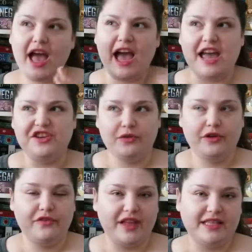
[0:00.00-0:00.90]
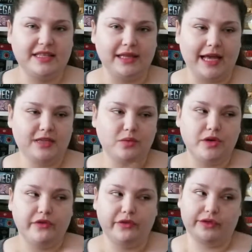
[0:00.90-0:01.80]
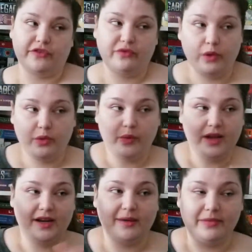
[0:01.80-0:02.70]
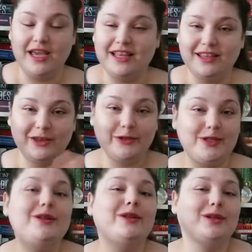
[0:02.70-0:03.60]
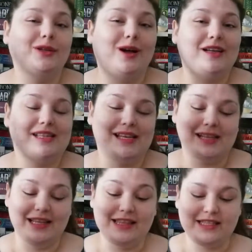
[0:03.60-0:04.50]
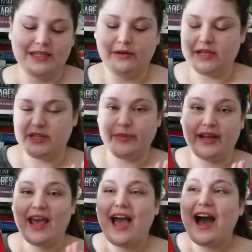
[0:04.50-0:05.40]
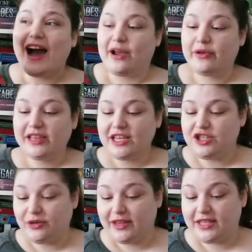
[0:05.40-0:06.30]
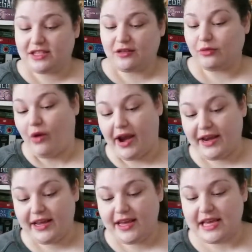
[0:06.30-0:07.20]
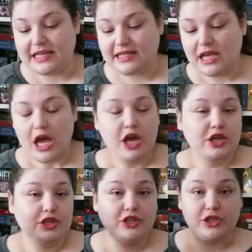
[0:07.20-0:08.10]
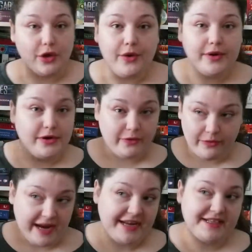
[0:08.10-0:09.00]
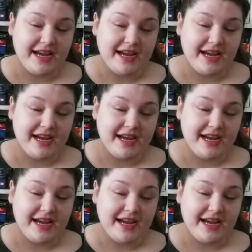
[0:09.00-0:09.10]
I don't know if that's the last one or if there's a 4th one. I'm still a little lost in the series, but I really enjoyed this. The writing is so great.